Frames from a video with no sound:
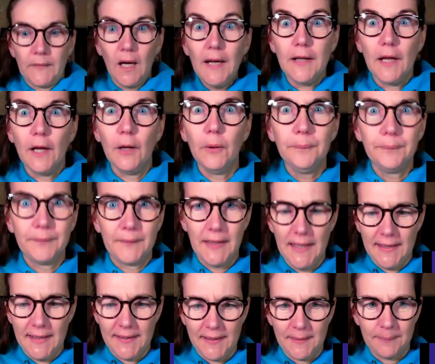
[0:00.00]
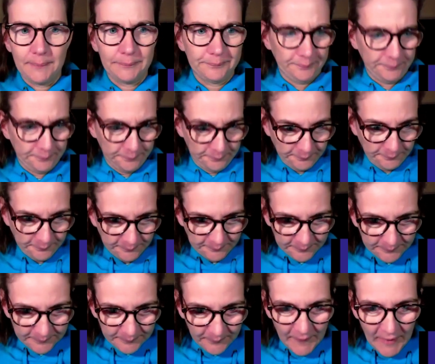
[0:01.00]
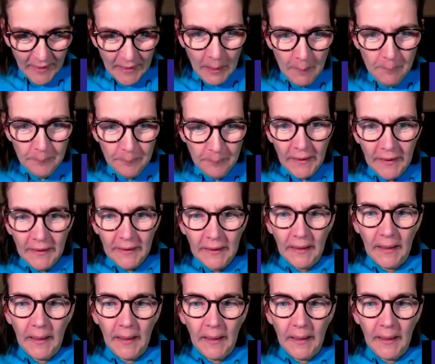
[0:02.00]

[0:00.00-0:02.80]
I know, yes. Um,